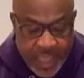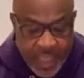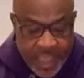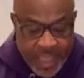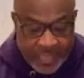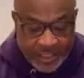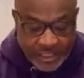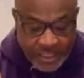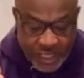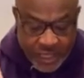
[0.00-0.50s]

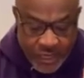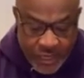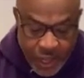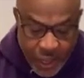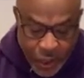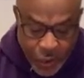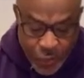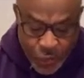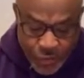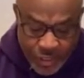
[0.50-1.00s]
and to
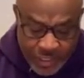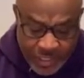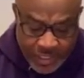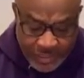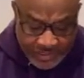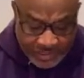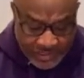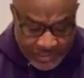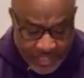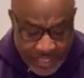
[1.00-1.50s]
know
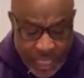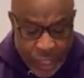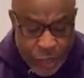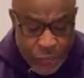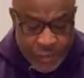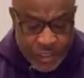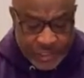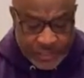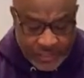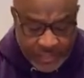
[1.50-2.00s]
this
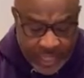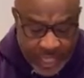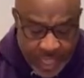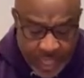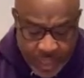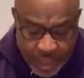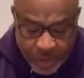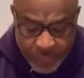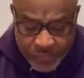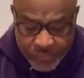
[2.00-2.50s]

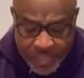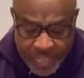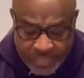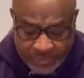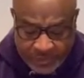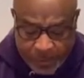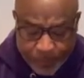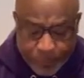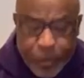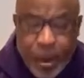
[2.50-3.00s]
love that
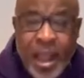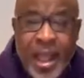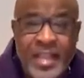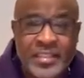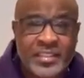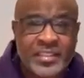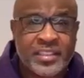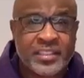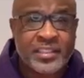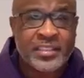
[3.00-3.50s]

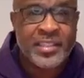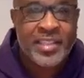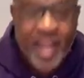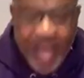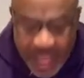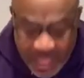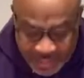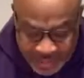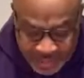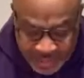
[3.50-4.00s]
surpasses
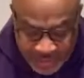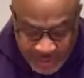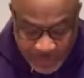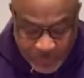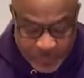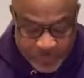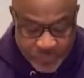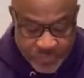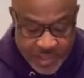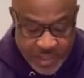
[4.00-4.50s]
knowledge,
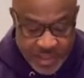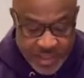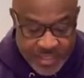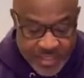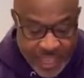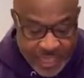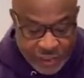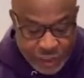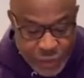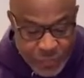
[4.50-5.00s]

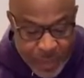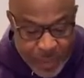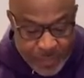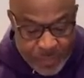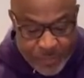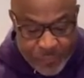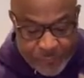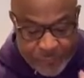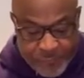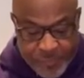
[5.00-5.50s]
that you may
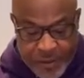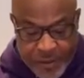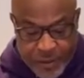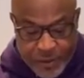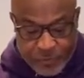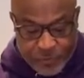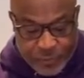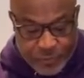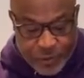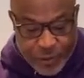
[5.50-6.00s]
be
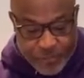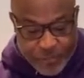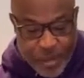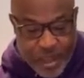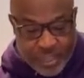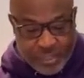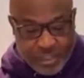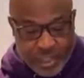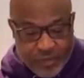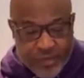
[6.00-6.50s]
filled to the
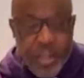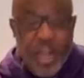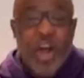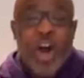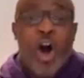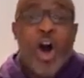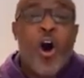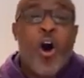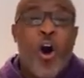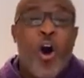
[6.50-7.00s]
measure of
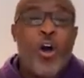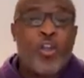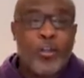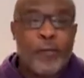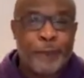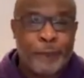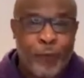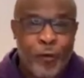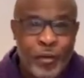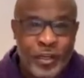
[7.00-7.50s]
all
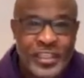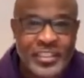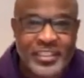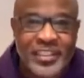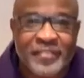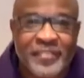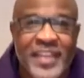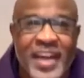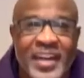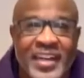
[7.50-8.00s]
the fullness
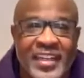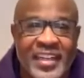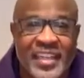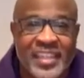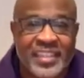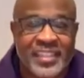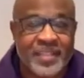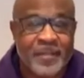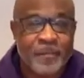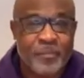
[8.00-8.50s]
of
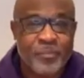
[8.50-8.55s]
God.